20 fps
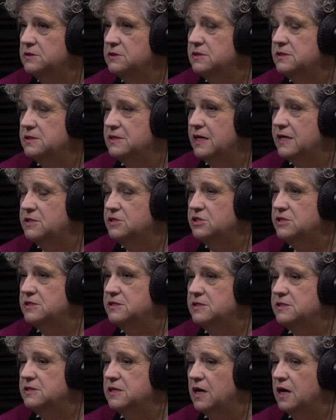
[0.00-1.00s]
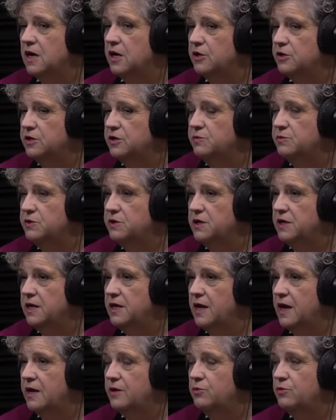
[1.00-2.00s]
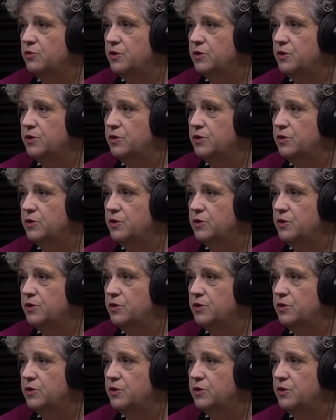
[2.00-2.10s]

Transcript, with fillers: It's not just our community ed.